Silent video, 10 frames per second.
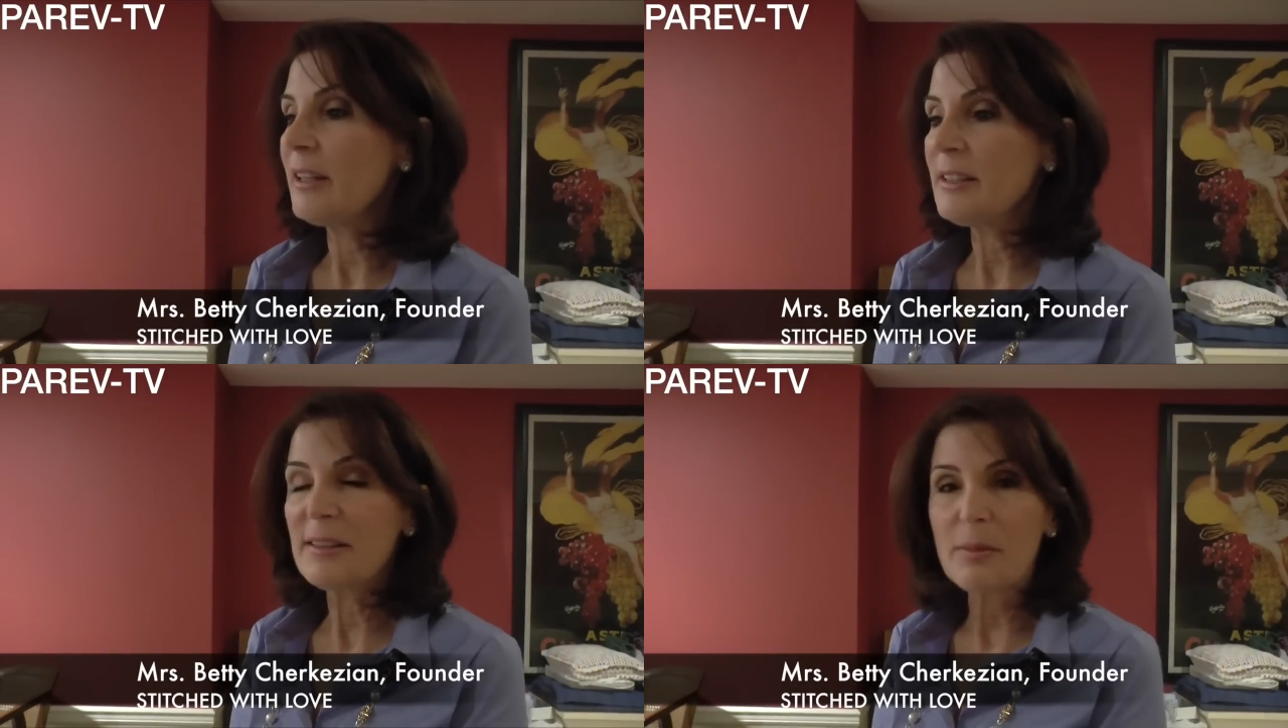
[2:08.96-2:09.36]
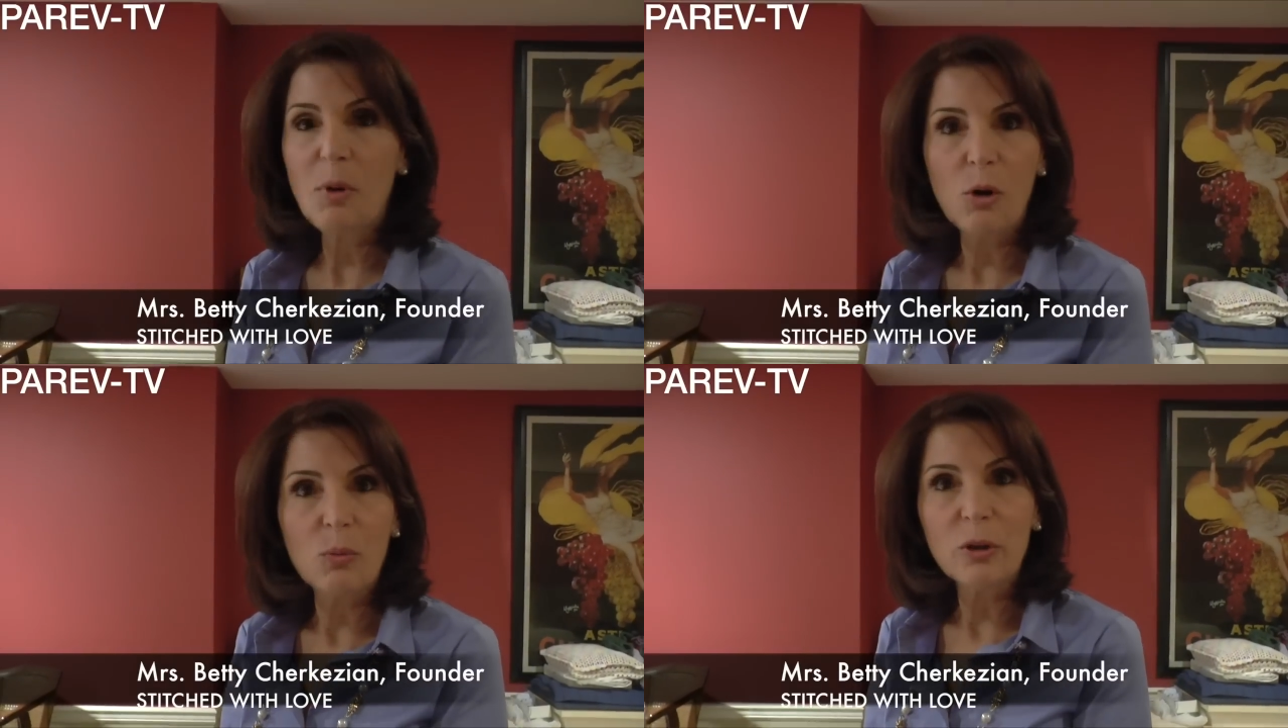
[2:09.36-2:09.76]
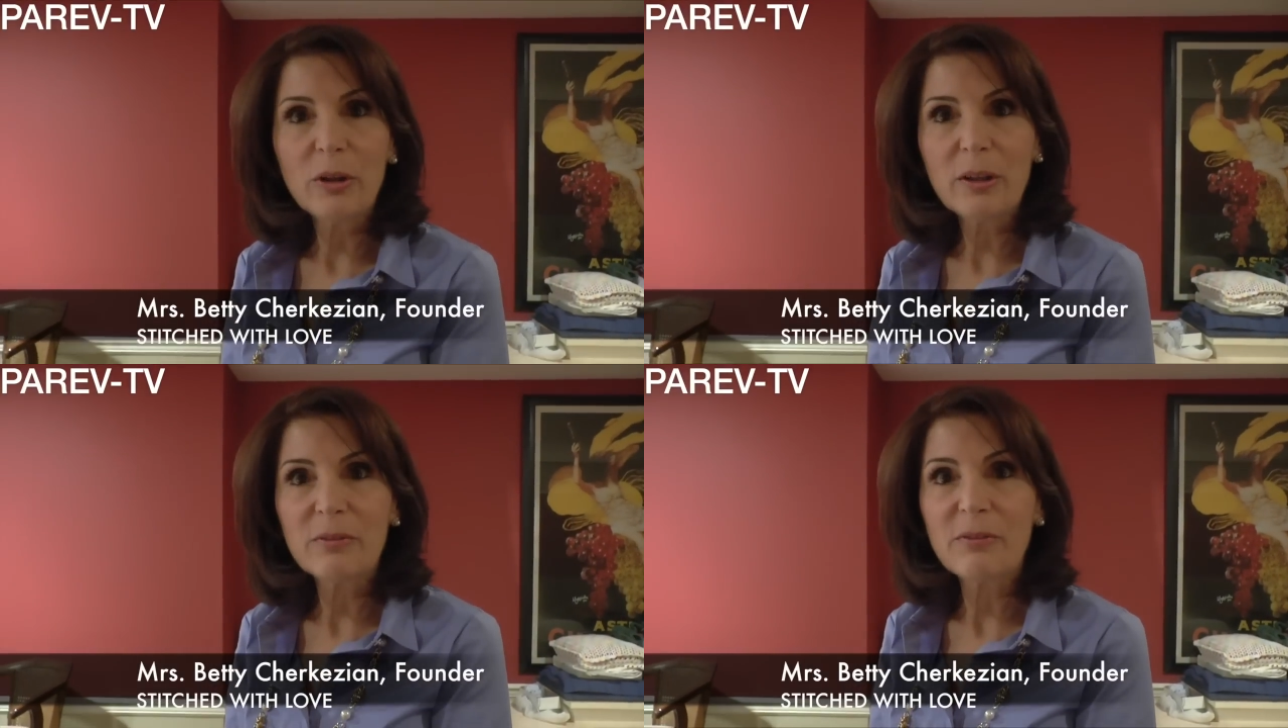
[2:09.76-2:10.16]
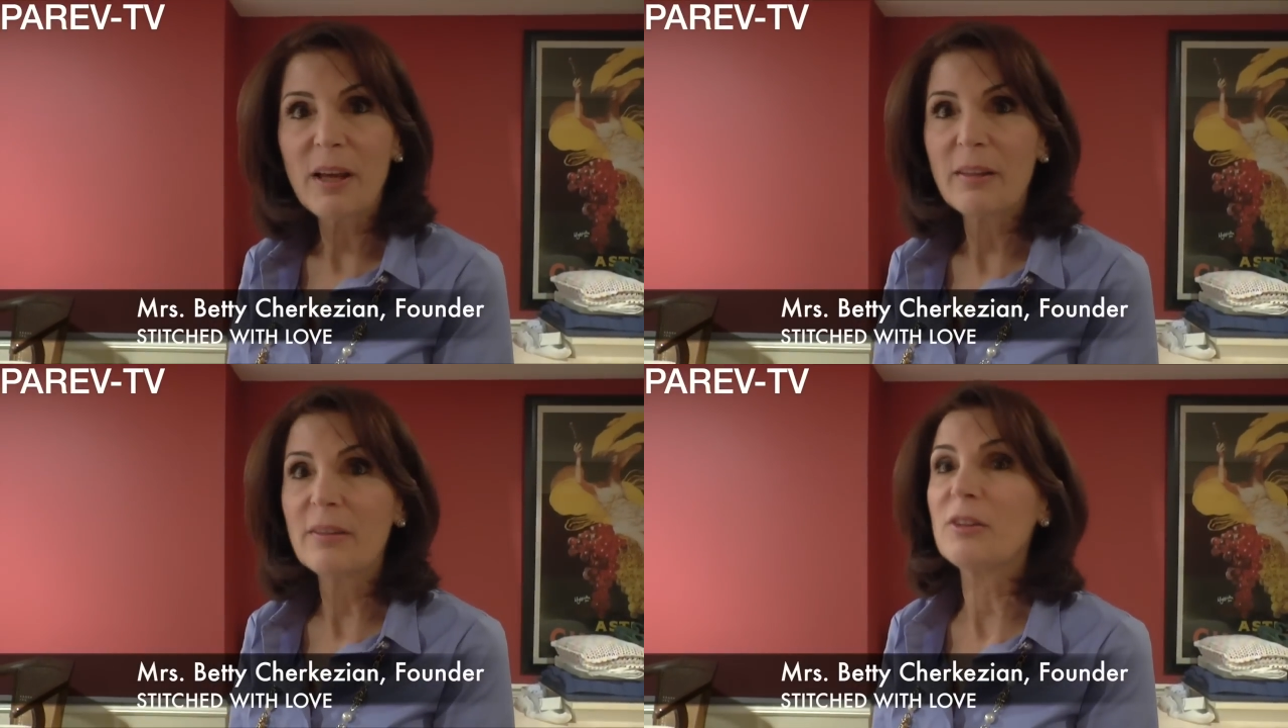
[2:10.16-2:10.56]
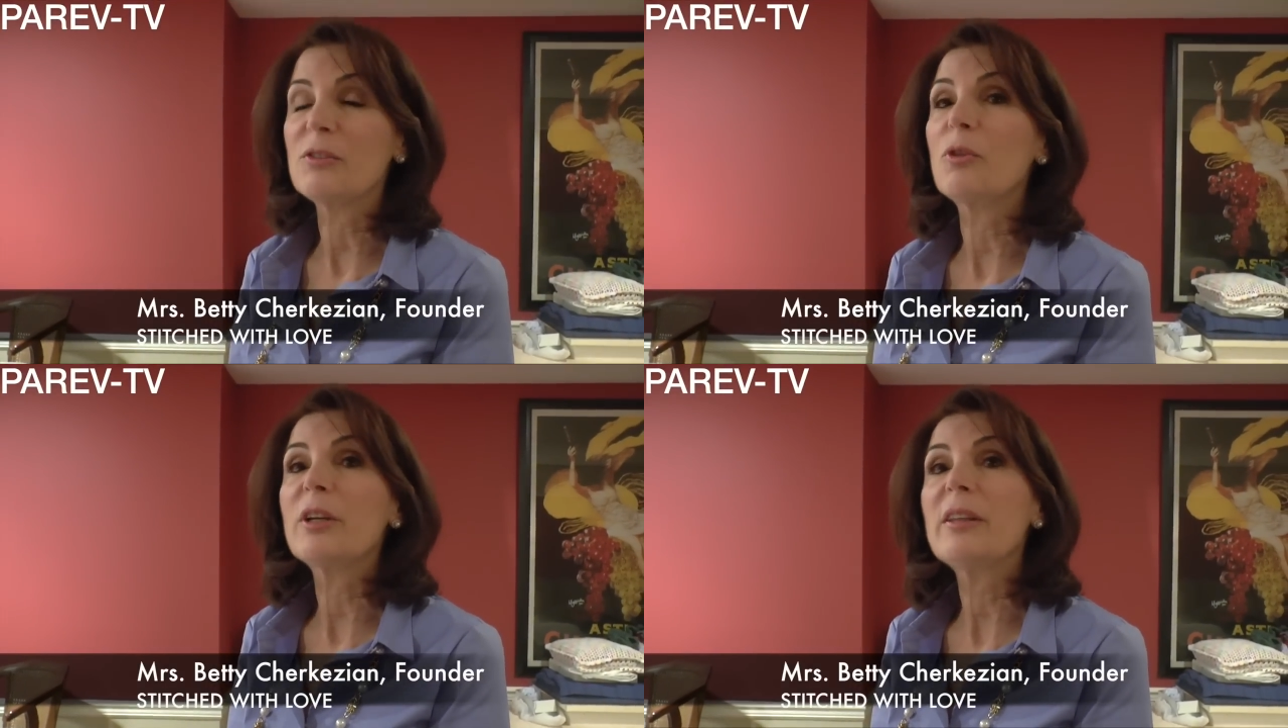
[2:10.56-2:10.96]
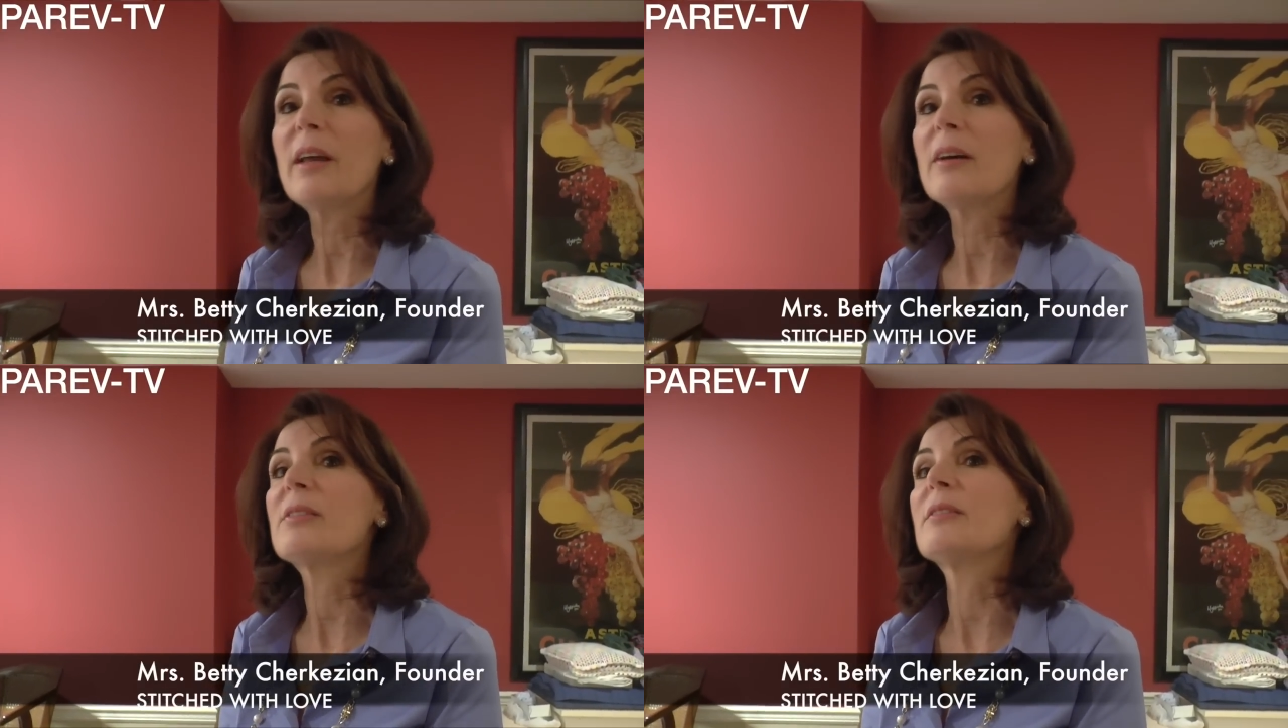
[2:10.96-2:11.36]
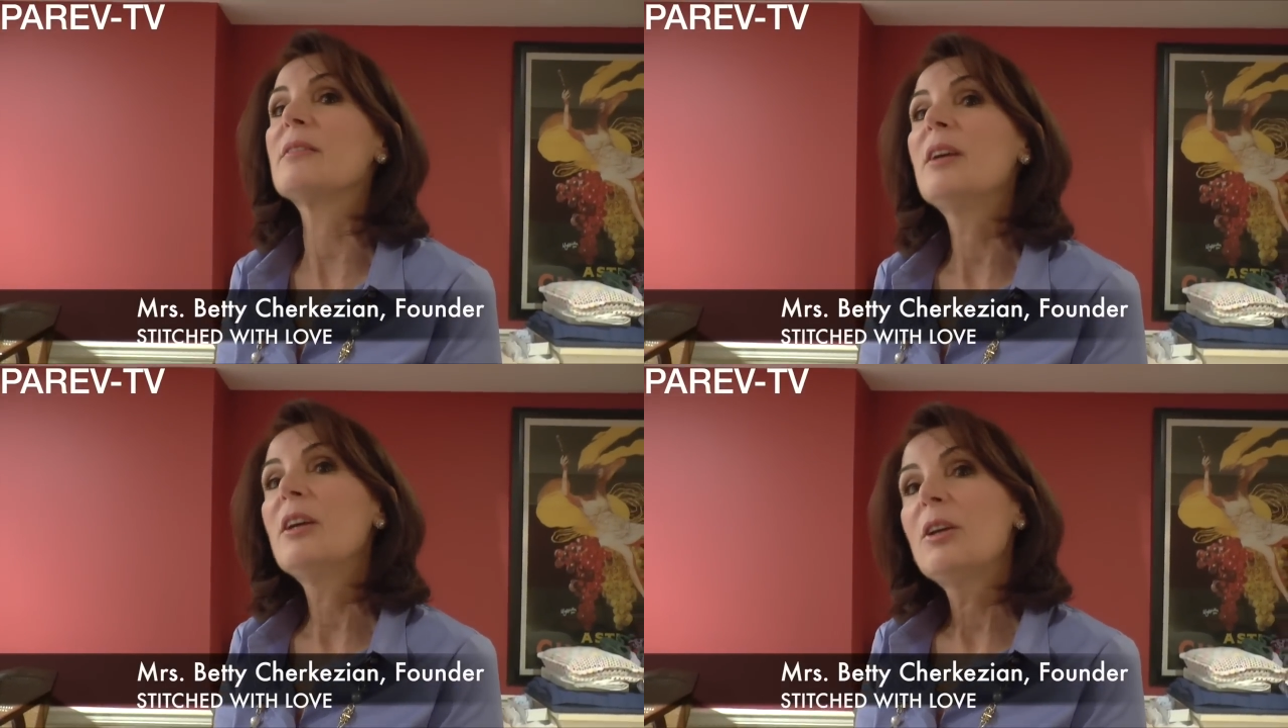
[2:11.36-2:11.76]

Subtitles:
I did some homework and found that there's 40,000